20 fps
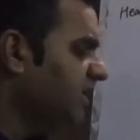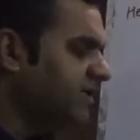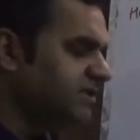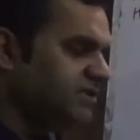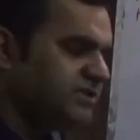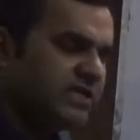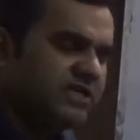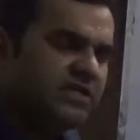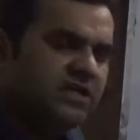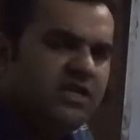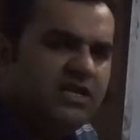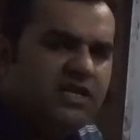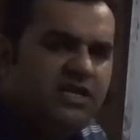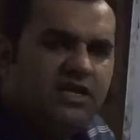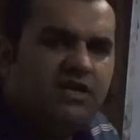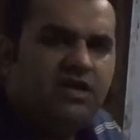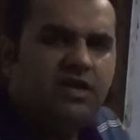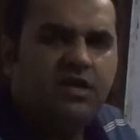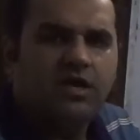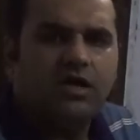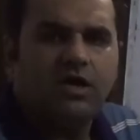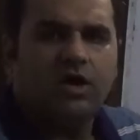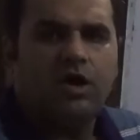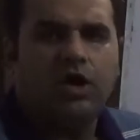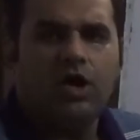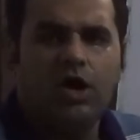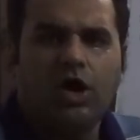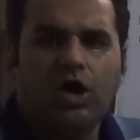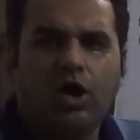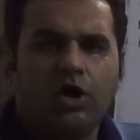generally,
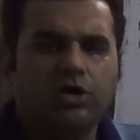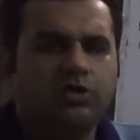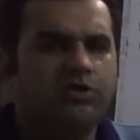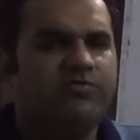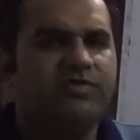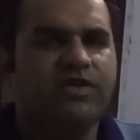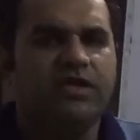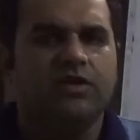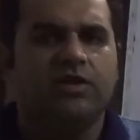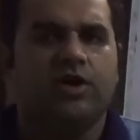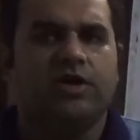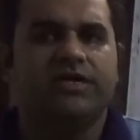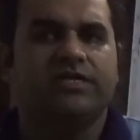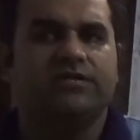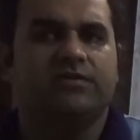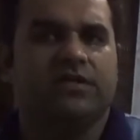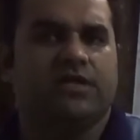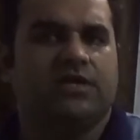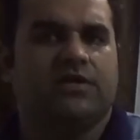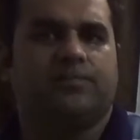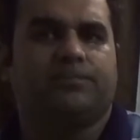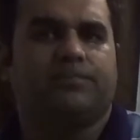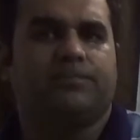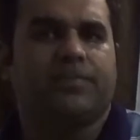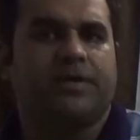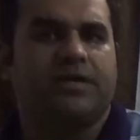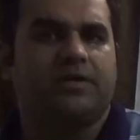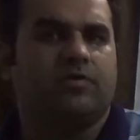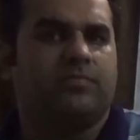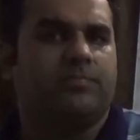although we are not
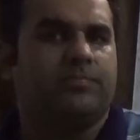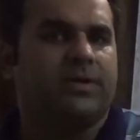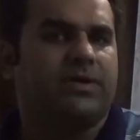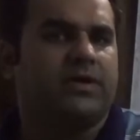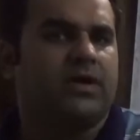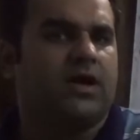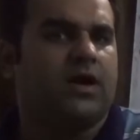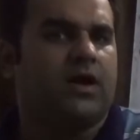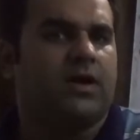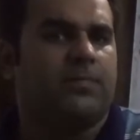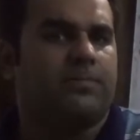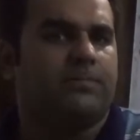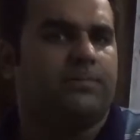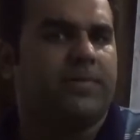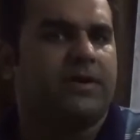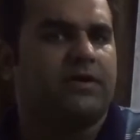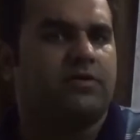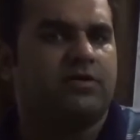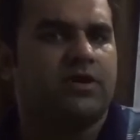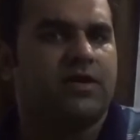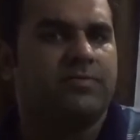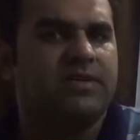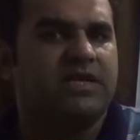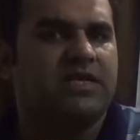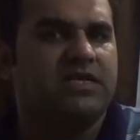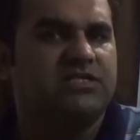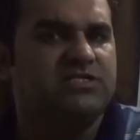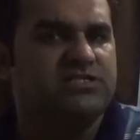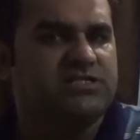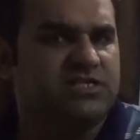
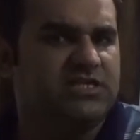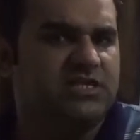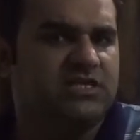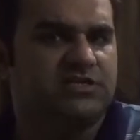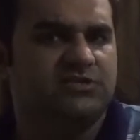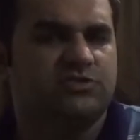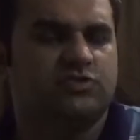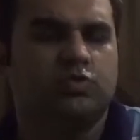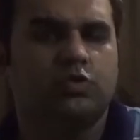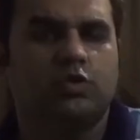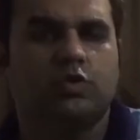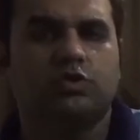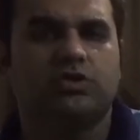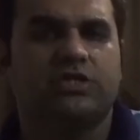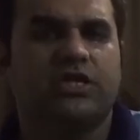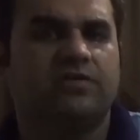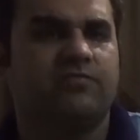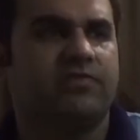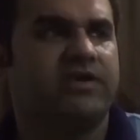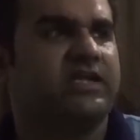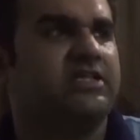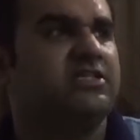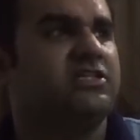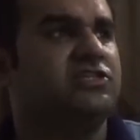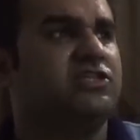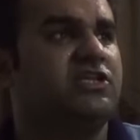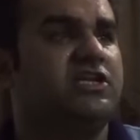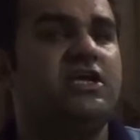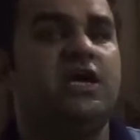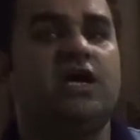petrochemical engineers who know that what are the
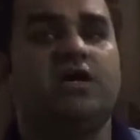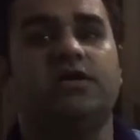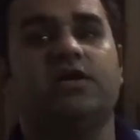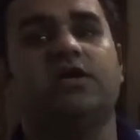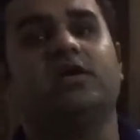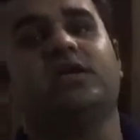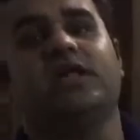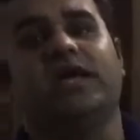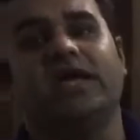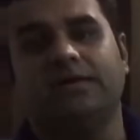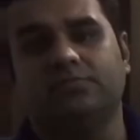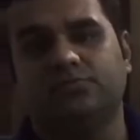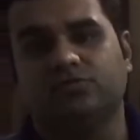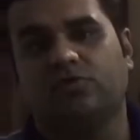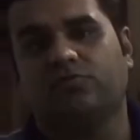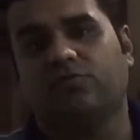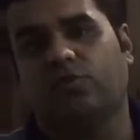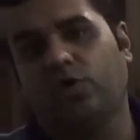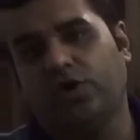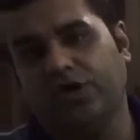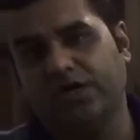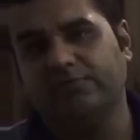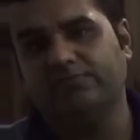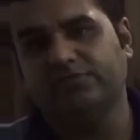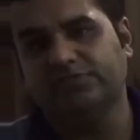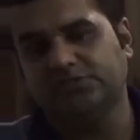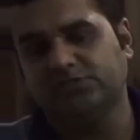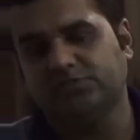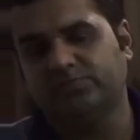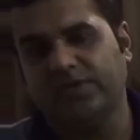300 types of oil
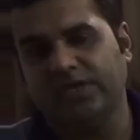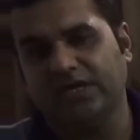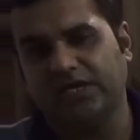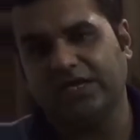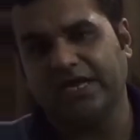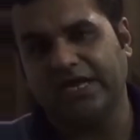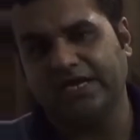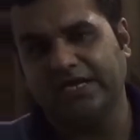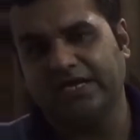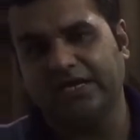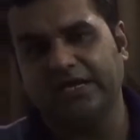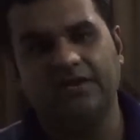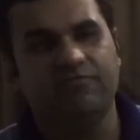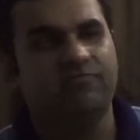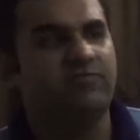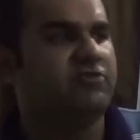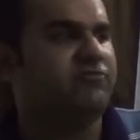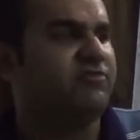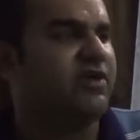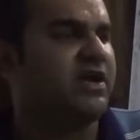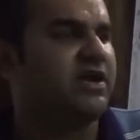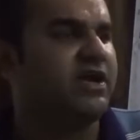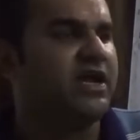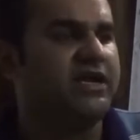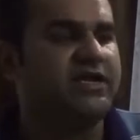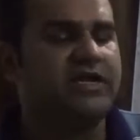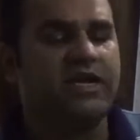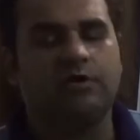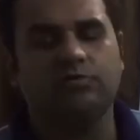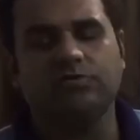which is being getted, even in fact
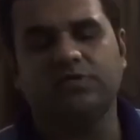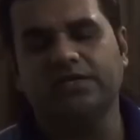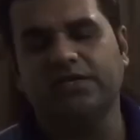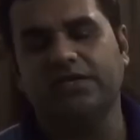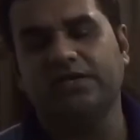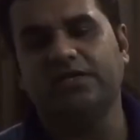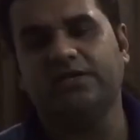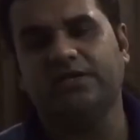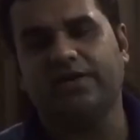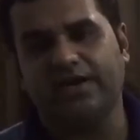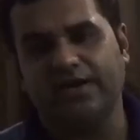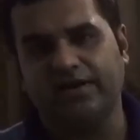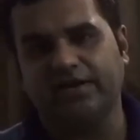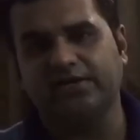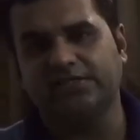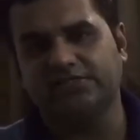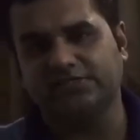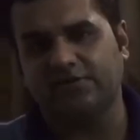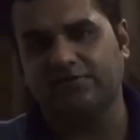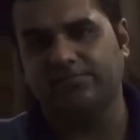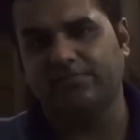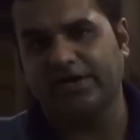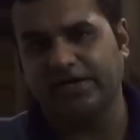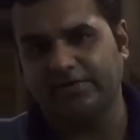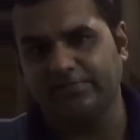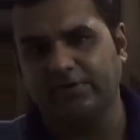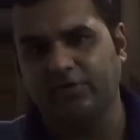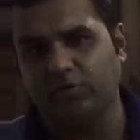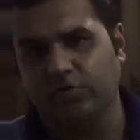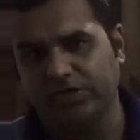I doubt that any trader itself
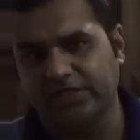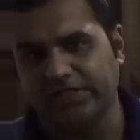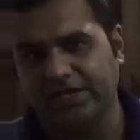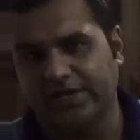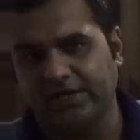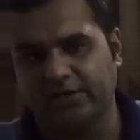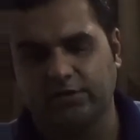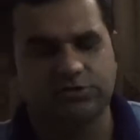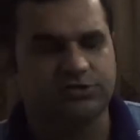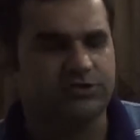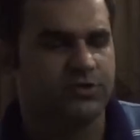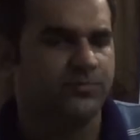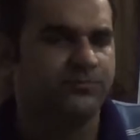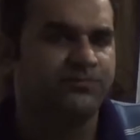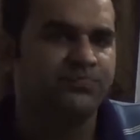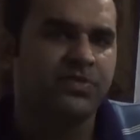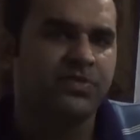might be knowing that also.